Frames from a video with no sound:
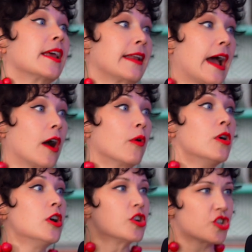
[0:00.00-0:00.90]
and how
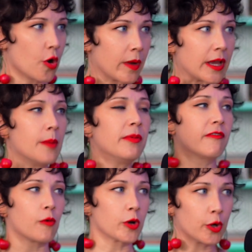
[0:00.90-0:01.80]
showing up
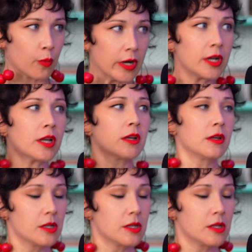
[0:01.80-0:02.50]
for your work